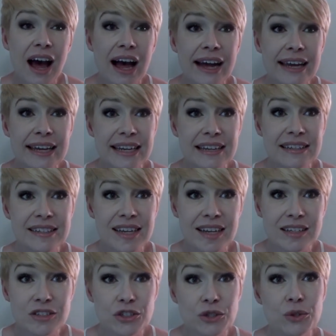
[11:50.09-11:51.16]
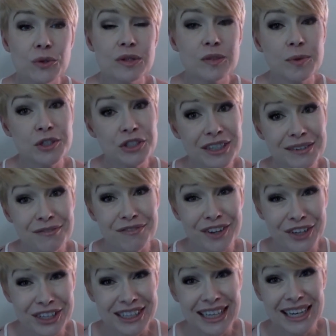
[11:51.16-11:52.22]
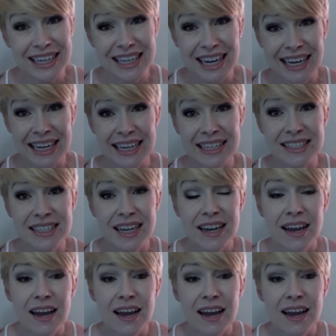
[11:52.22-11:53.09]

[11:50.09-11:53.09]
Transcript: I tend to, especially very late at night,